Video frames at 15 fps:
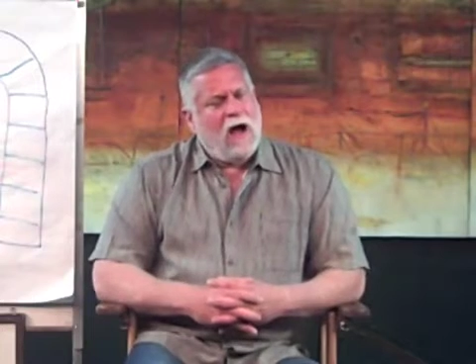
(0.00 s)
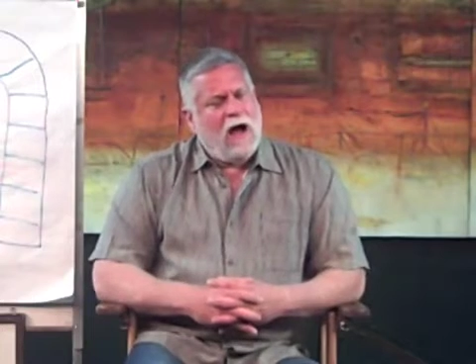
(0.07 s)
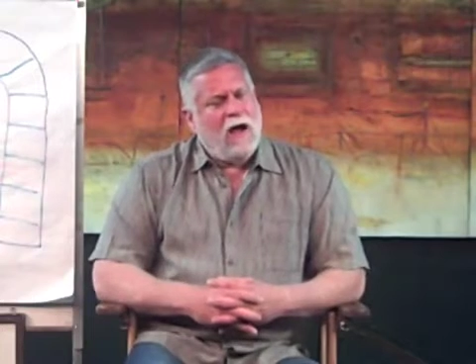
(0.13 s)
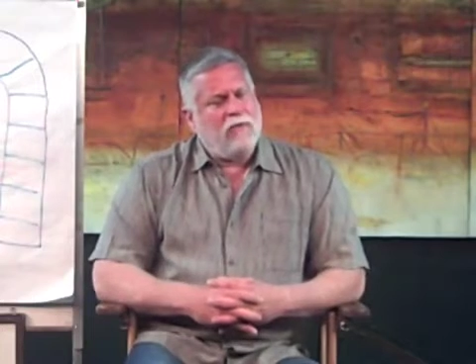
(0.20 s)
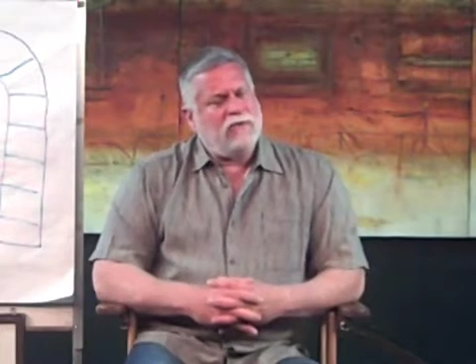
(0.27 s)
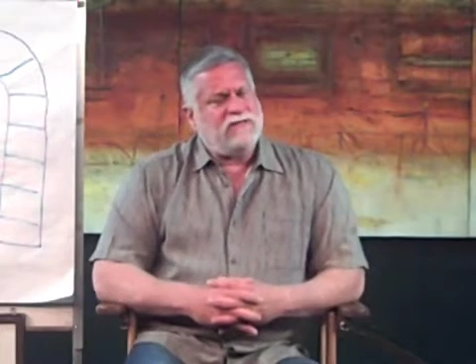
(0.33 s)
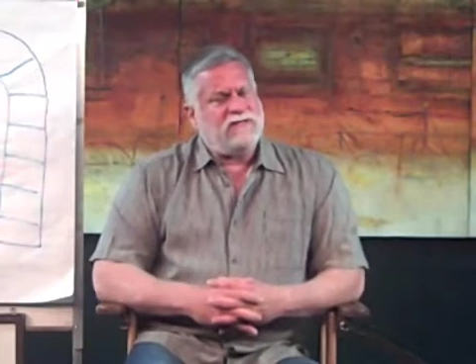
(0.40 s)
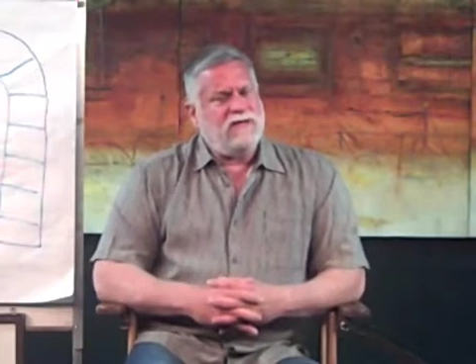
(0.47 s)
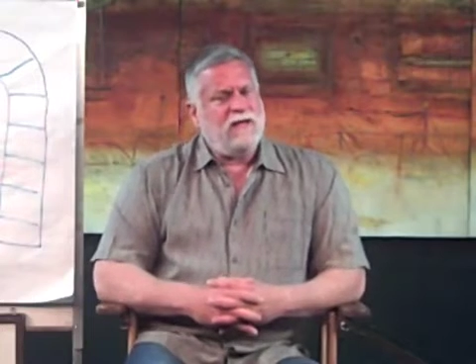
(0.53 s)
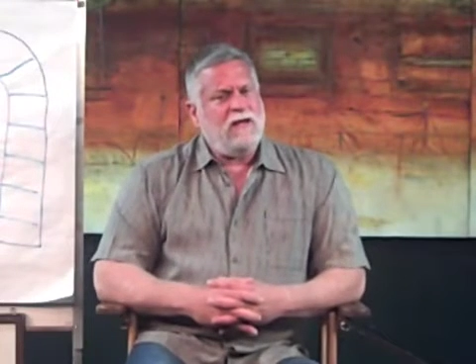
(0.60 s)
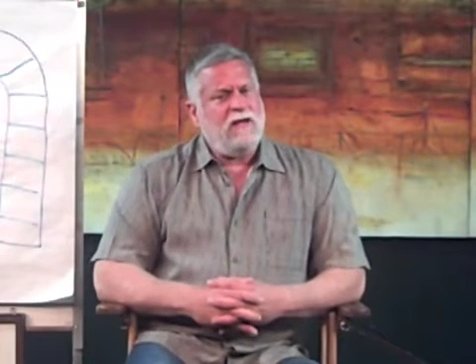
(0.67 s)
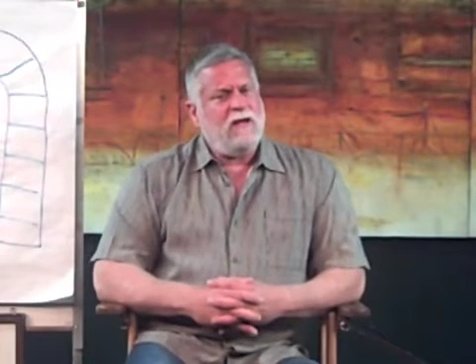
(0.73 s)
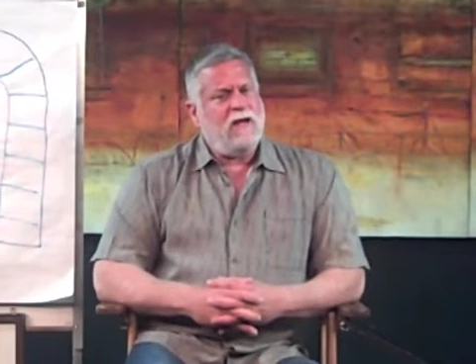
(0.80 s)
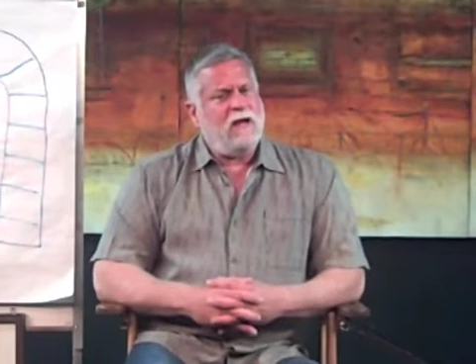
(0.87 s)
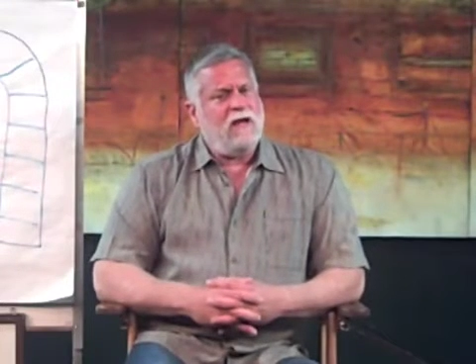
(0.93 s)
I would
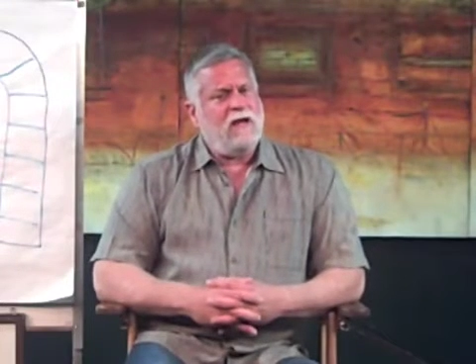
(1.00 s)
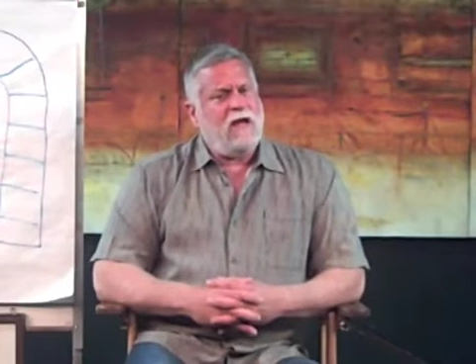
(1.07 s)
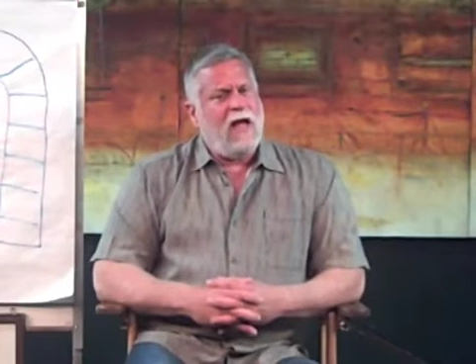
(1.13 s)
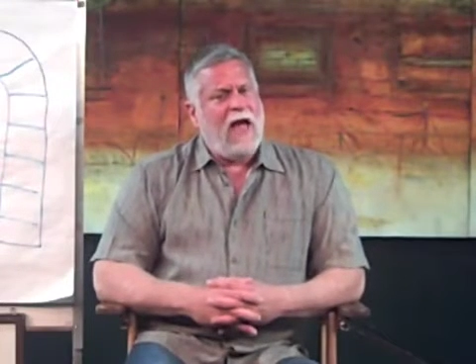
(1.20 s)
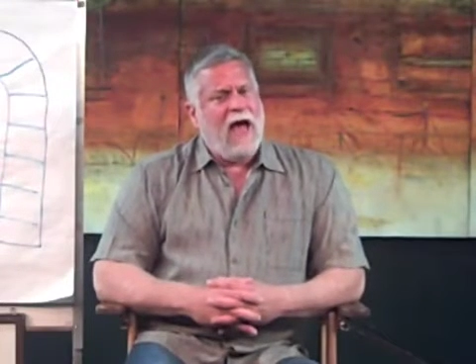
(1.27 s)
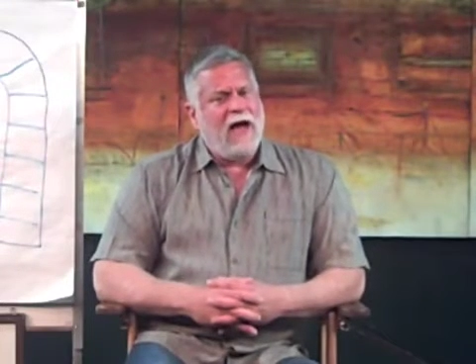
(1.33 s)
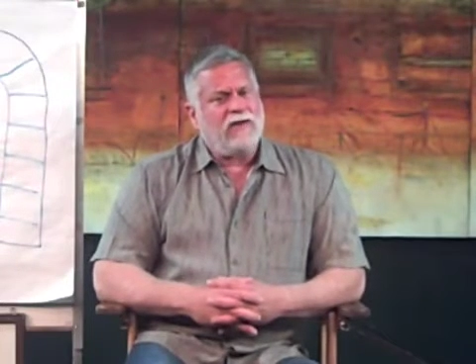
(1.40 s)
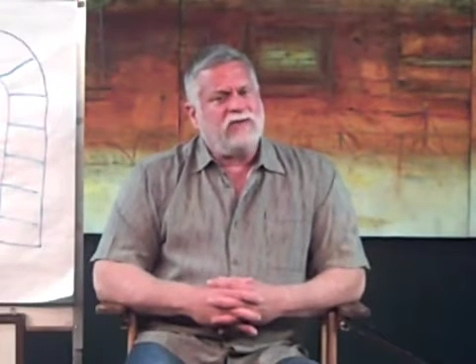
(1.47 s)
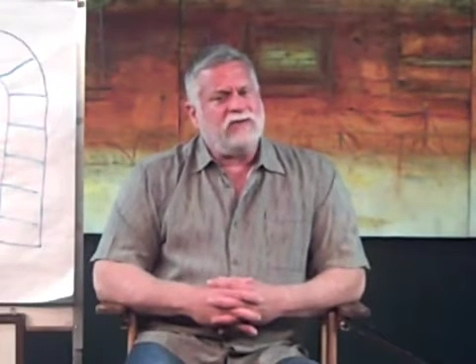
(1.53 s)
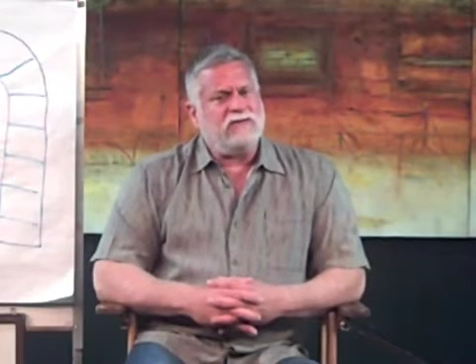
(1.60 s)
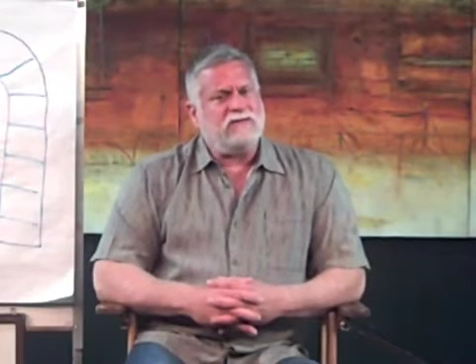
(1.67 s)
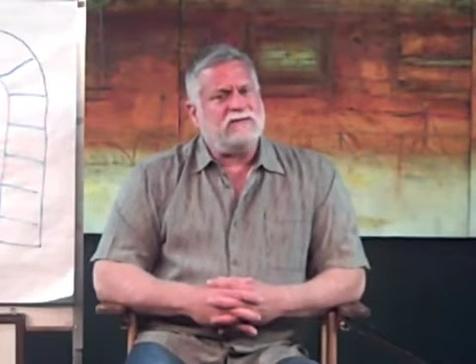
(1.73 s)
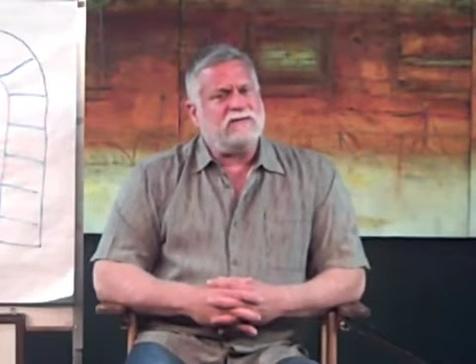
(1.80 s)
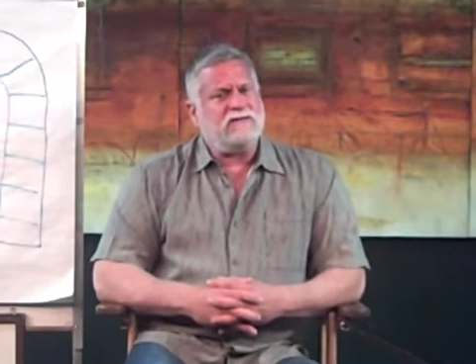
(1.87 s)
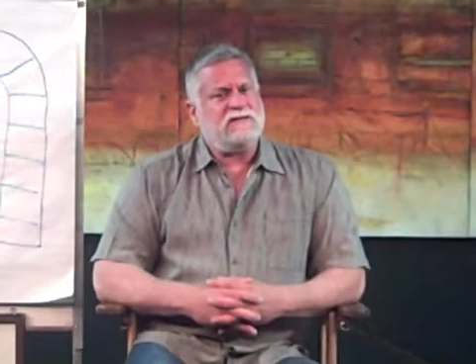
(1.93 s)
see actors